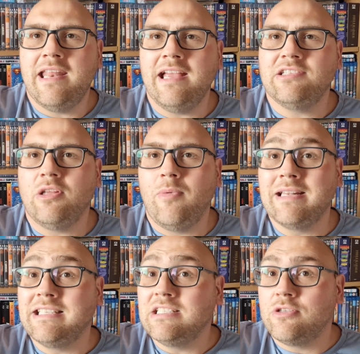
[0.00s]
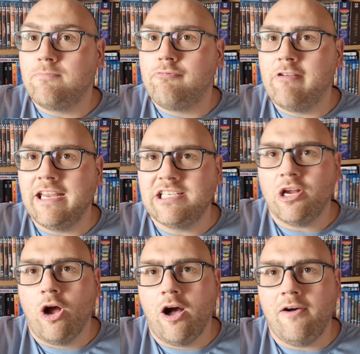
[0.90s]
Next, I went into
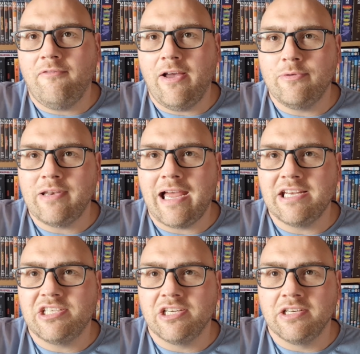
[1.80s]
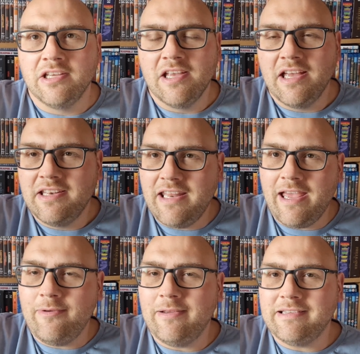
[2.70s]
British Heart Foundation.
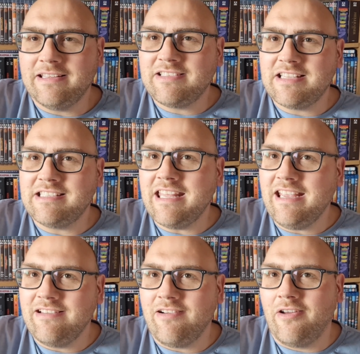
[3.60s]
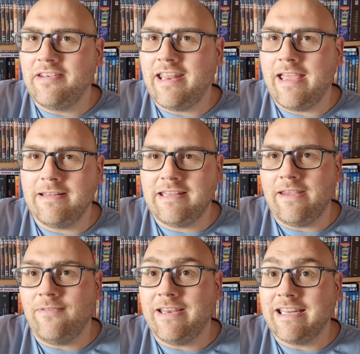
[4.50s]
Now, there's a sticker on their
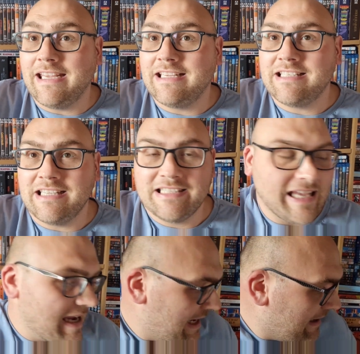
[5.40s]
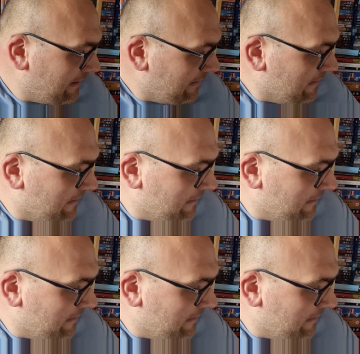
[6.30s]
DVDs saying